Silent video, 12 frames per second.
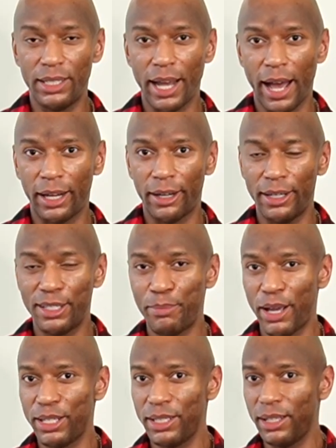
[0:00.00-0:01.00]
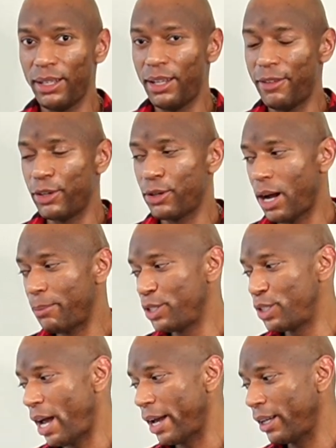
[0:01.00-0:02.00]
Dagger, especially love a cropped
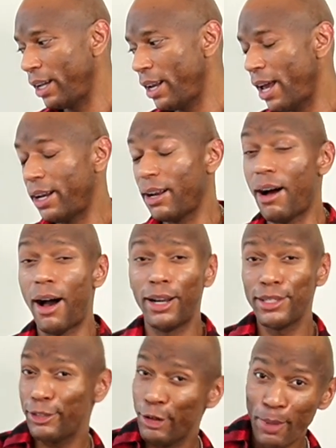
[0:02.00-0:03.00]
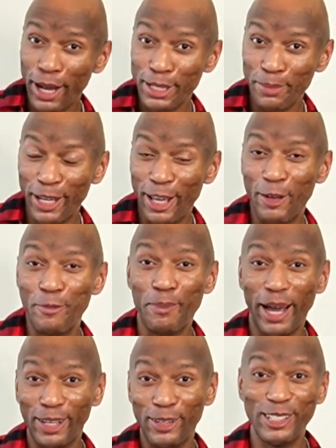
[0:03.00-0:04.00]
jacket. And it honestly reminds me of
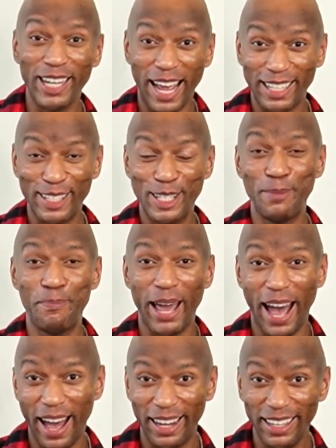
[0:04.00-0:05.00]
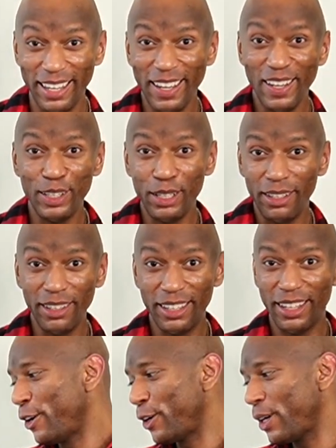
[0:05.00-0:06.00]
Michael Jackson's Bad
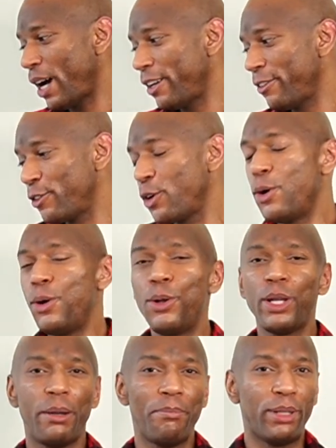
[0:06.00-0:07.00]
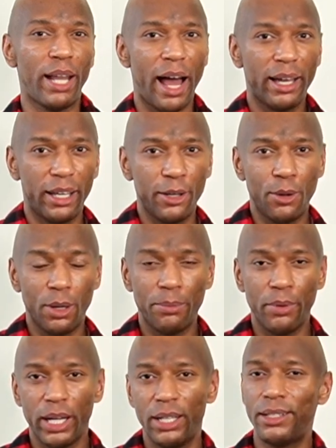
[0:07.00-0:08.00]
look. Her kind of gold and black
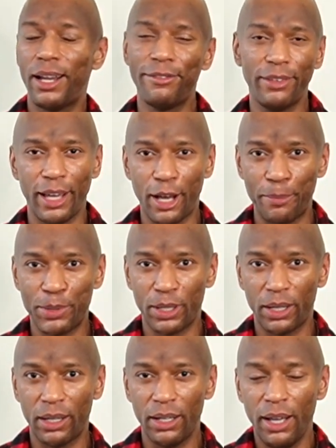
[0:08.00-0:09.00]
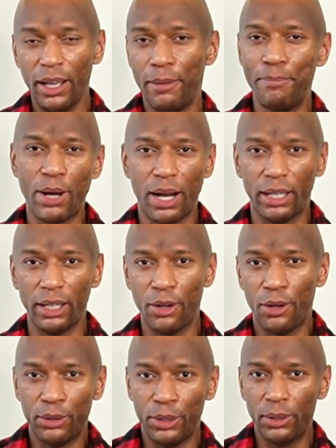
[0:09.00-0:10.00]
incorporated definitely helps her embody a
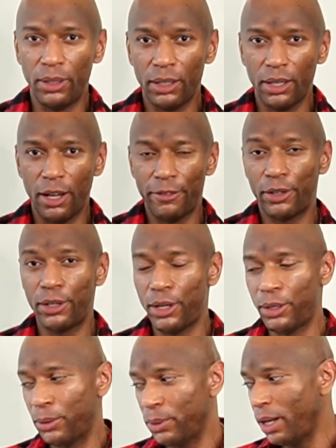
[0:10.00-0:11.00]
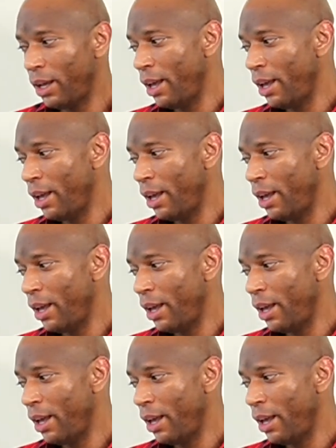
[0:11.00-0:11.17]
whole new look of her own.